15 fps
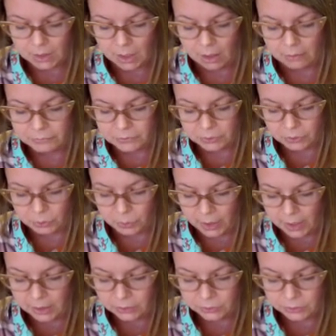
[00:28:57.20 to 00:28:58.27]
After a
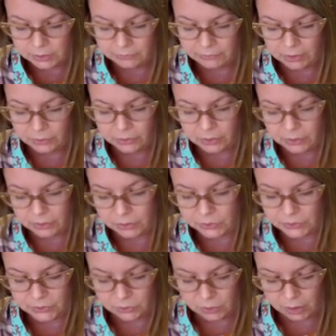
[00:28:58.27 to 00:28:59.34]
while, she felt the
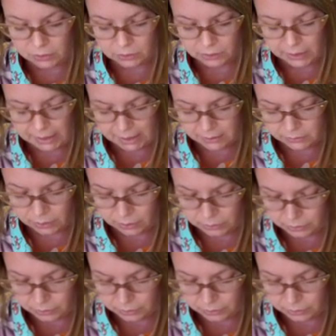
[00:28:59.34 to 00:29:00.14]
nurse's gentle hand on